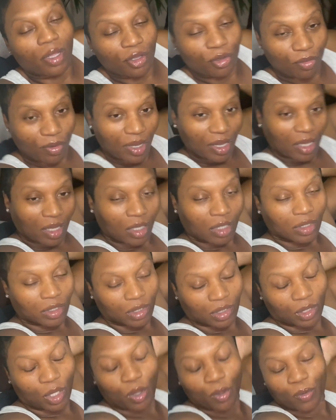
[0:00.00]

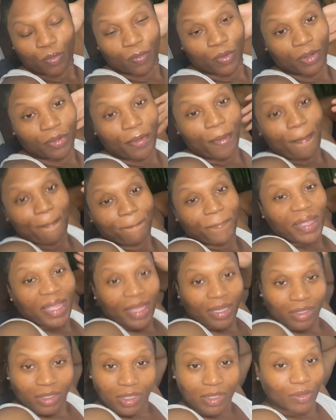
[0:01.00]
guys welcome
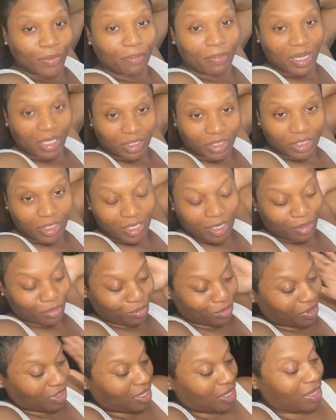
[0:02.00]
back to my channel
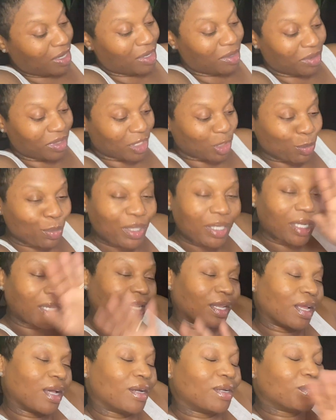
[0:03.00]
y'all it's been a
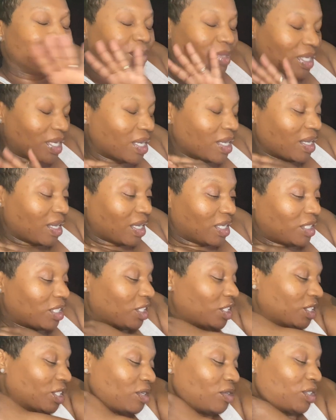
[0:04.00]
long day i just
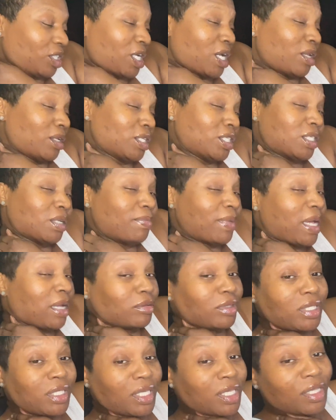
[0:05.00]
showed y'all it's
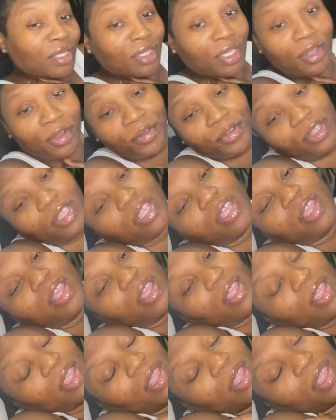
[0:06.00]
about 10 30
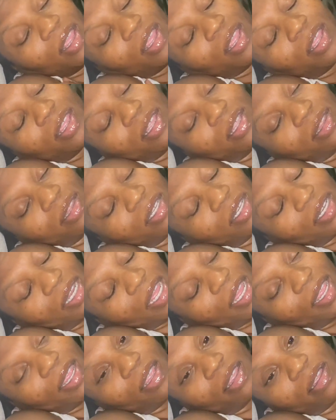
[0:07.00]
in the
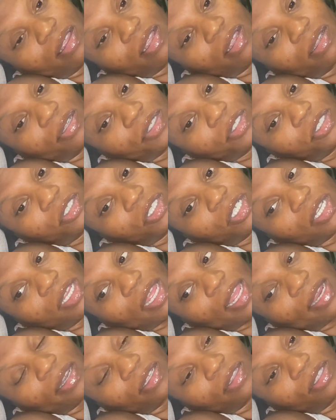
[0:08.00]
night
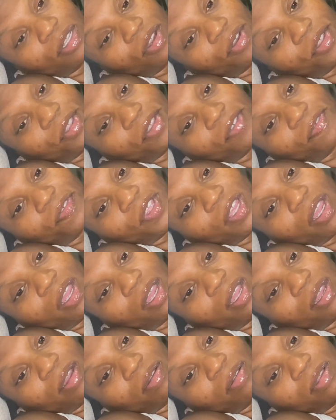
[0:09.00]
july the 30th
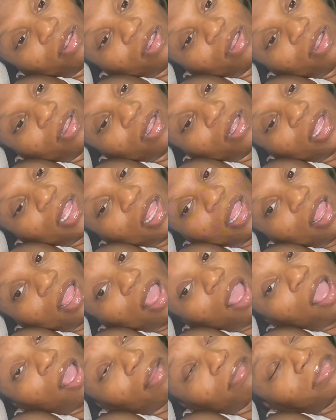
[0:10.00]
y'all
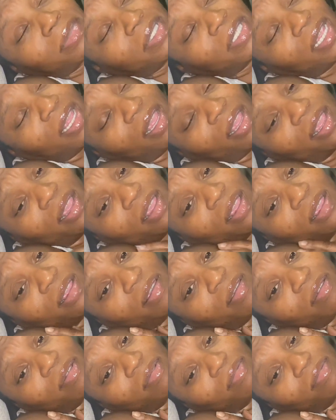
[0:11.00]
i'm tired